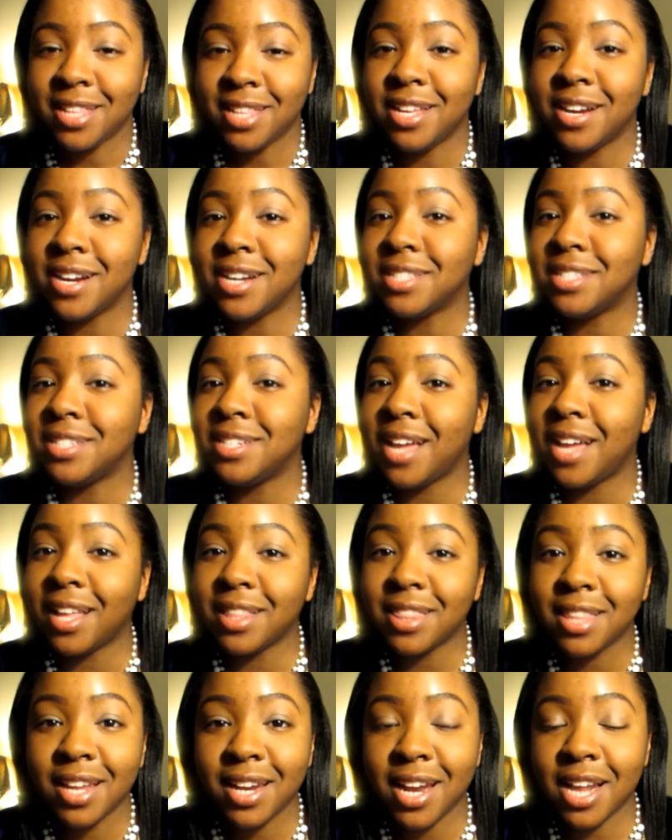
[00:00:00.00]
There is
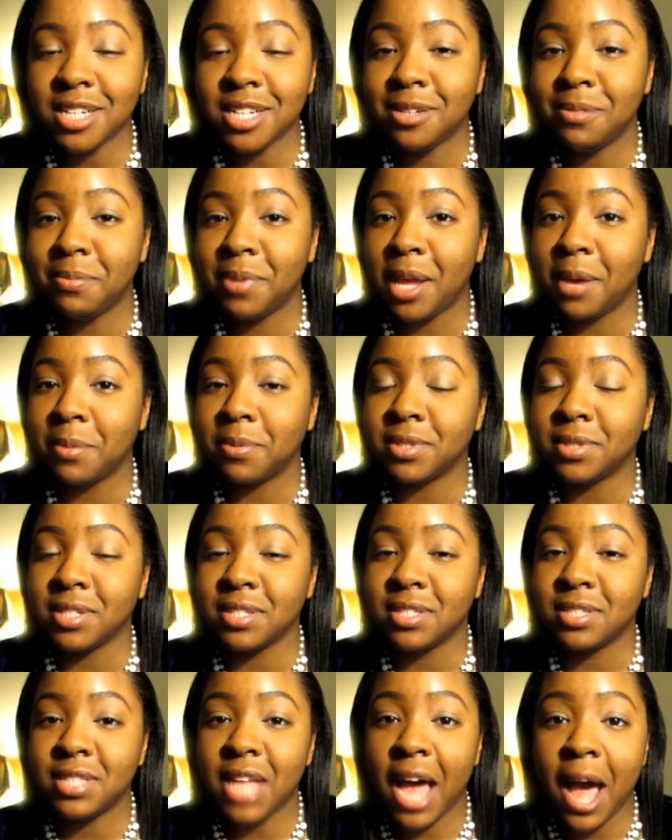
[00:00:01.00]
nothing that should be able
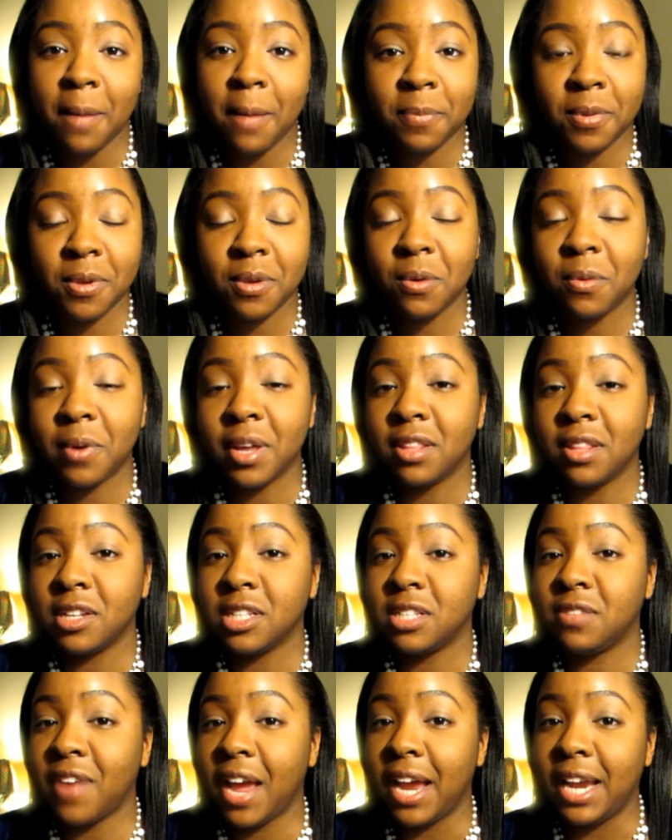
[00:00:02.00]
to stop you, whether
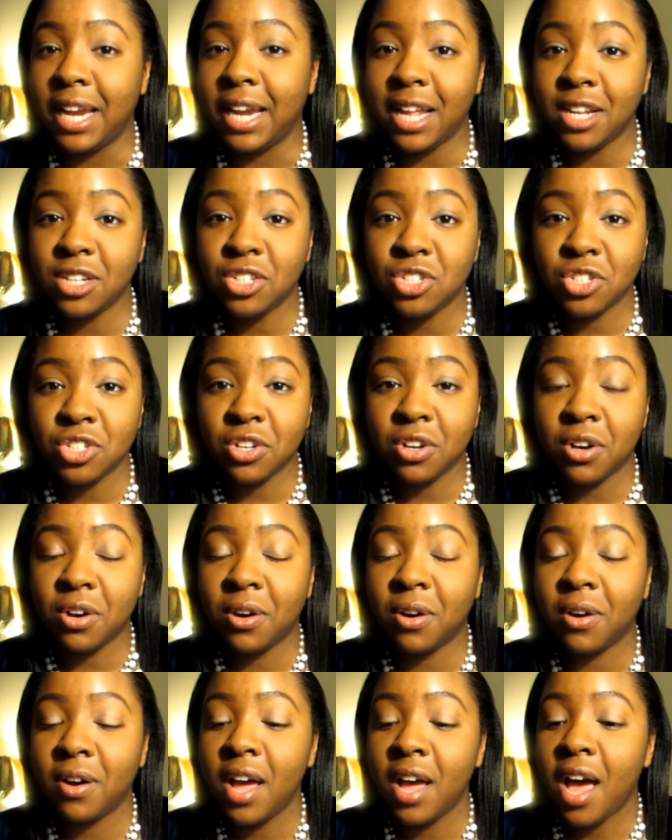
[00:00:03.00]
it's
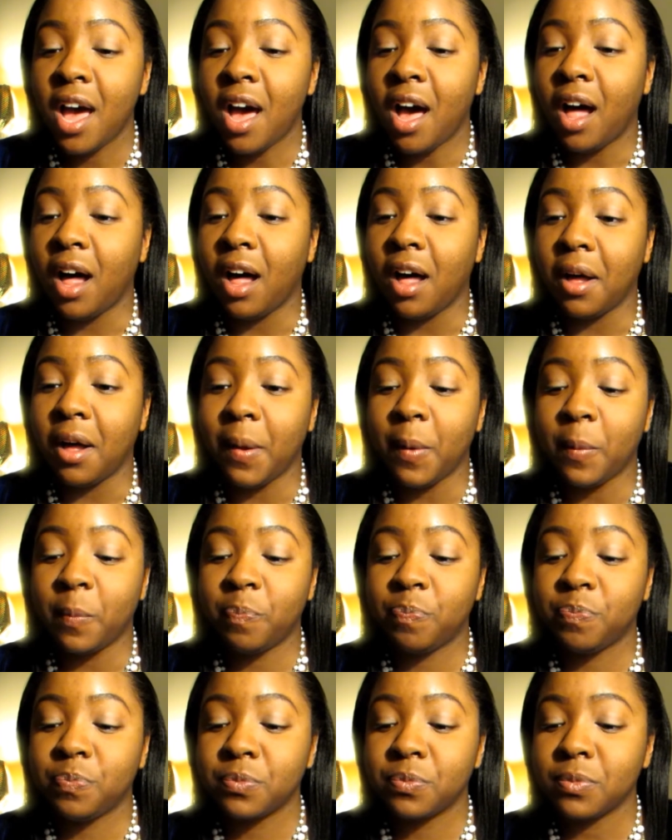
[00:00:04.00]
financial,
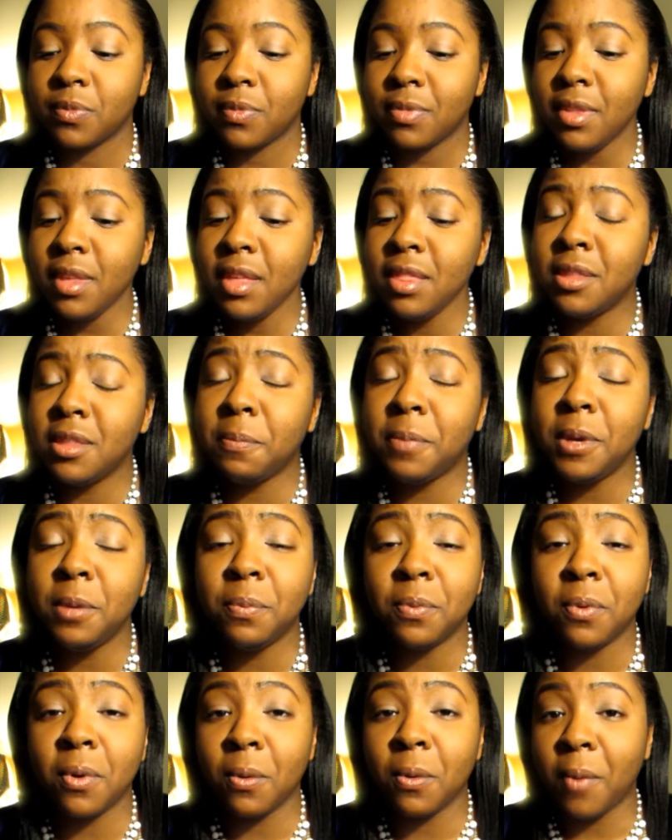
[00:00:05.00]
the
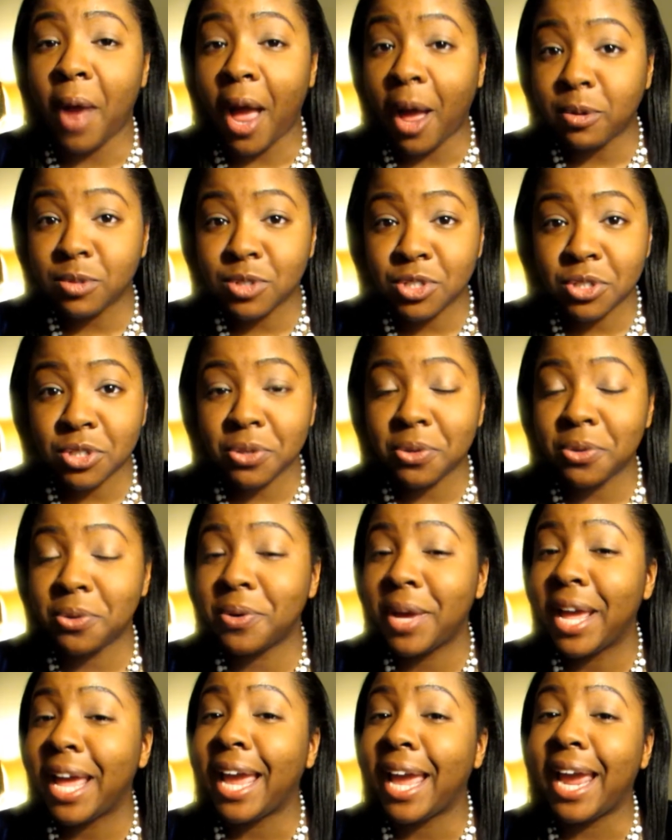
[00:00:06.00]
people around
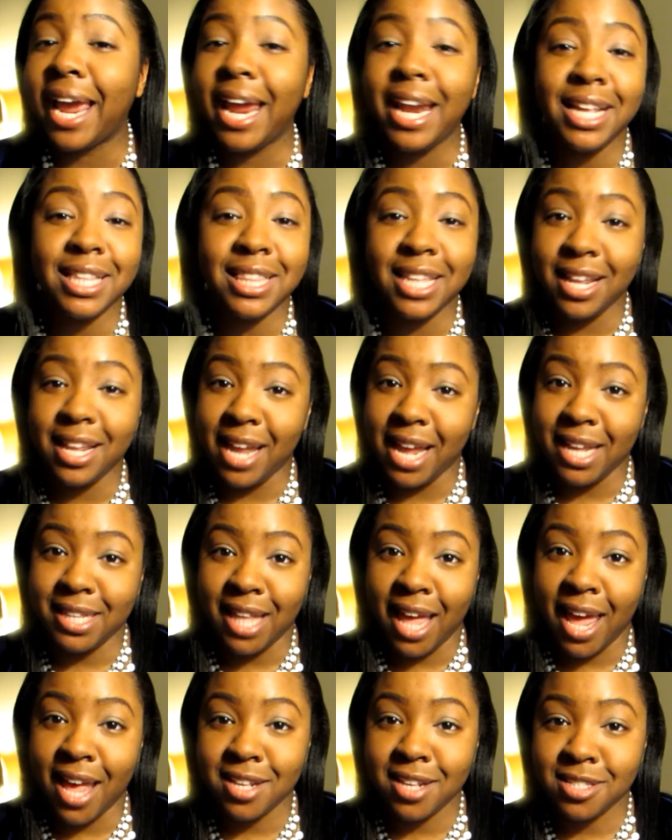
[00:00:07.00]
you, anything
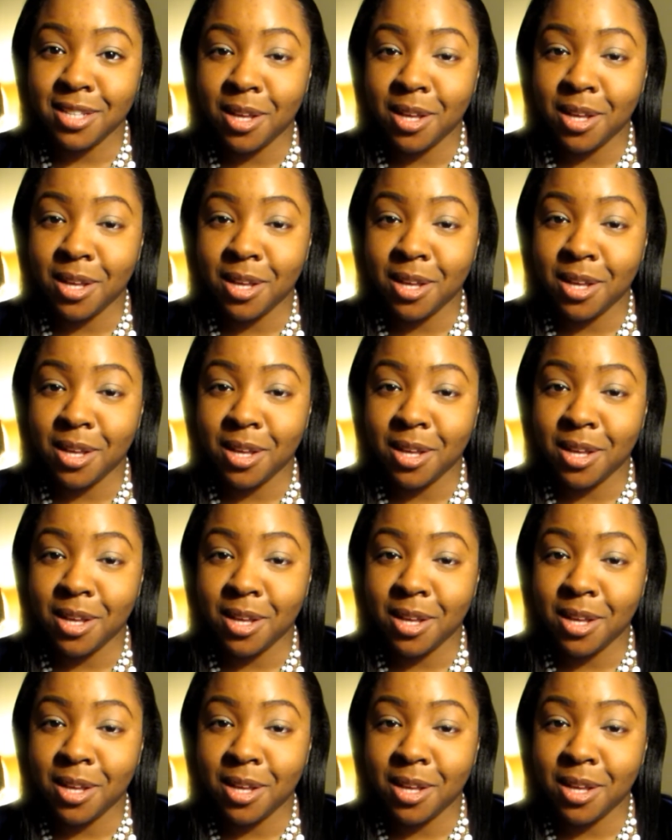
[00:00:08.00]
like that.